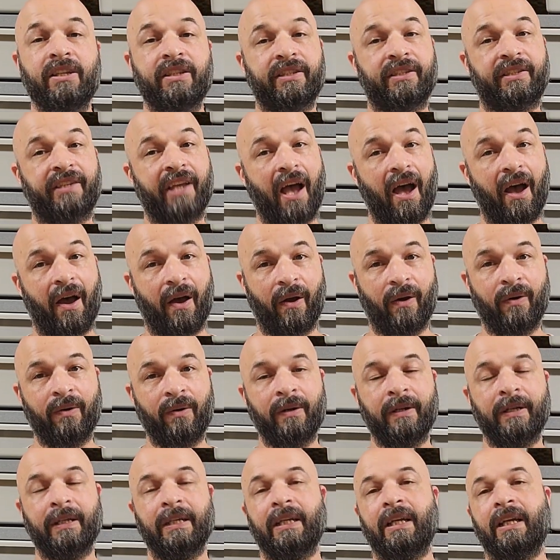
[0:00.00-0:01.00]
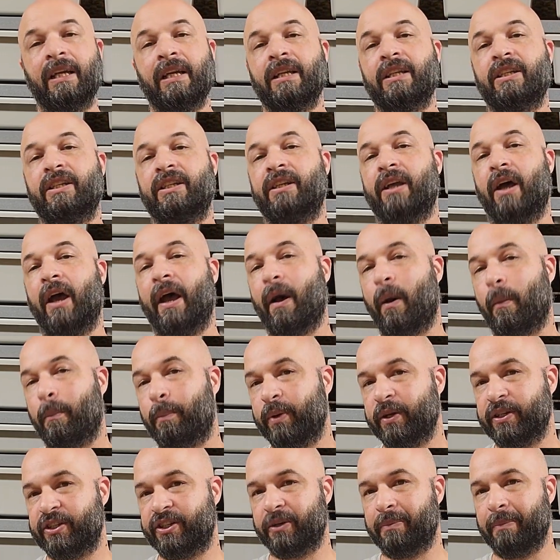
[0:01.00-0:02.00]
So to
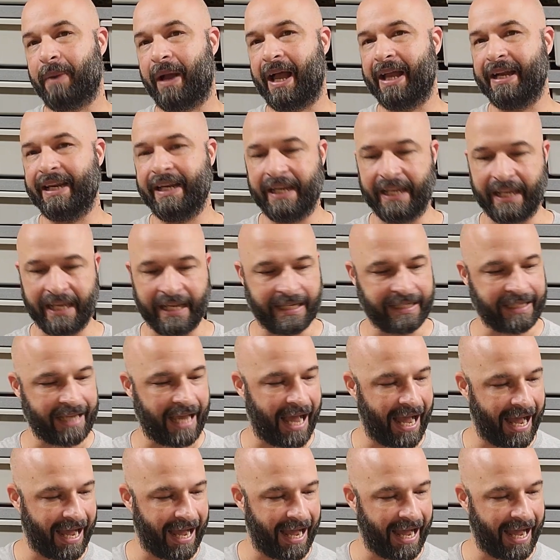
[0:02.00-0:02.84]
help put your mind at ease,